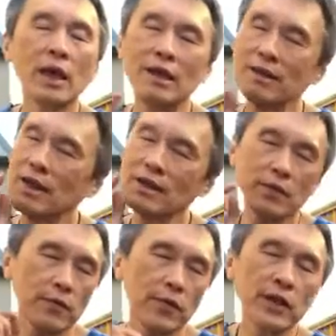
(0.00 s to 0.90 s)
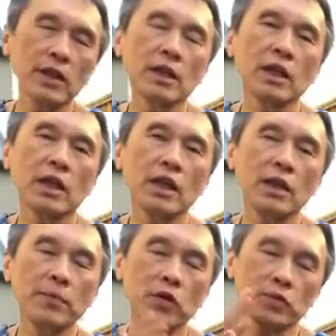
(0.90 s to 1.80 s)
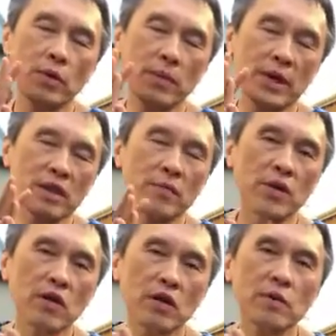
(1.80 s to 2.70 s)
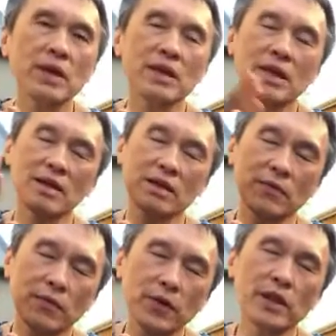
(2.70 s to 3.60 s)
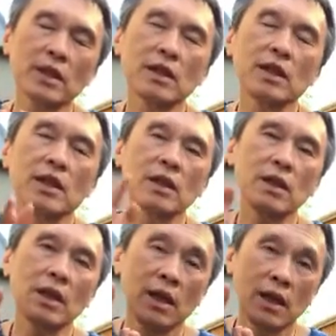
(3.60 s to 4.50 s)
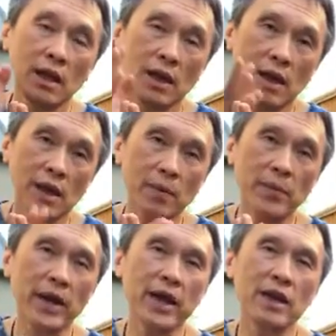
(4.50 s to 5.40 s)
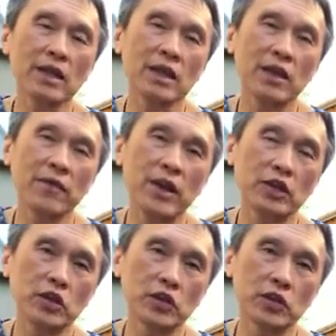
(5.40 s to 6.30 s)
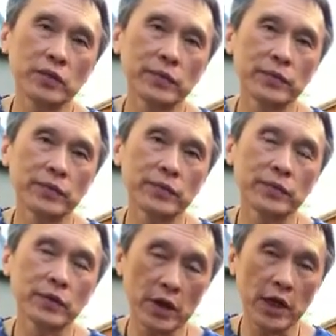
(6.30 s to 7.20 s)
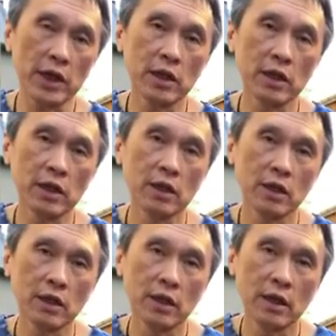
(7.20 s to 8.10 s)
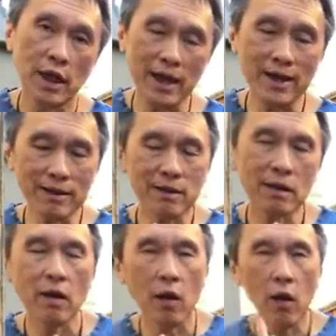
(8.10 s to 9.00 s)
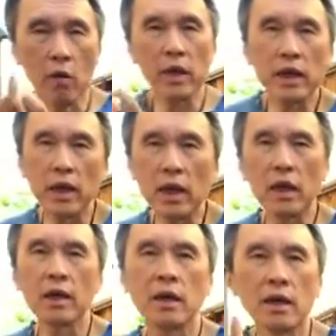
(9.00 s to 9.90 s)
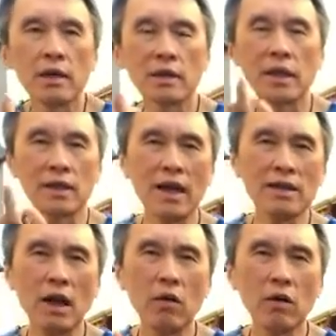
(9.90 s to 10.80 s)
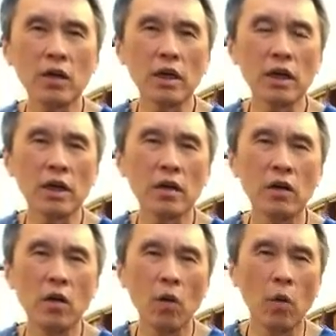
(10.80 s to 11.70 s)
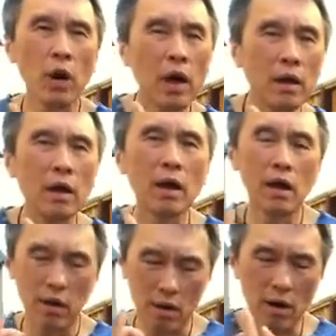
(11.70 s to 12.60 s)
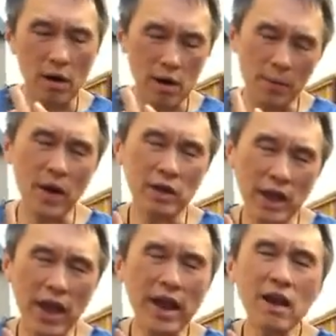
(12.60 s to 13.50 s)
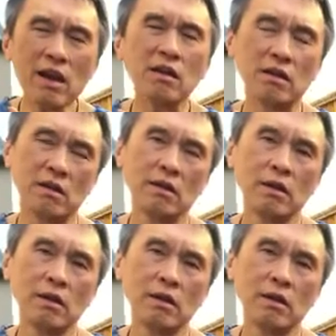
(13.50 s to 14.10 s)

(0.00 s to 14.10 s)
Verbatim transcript: it doesn't fit the impulse momentum theorem. It doesn't fit the uh, mechanical advantage. Okay, and over here, the Tan Sao over here, well, about the angle,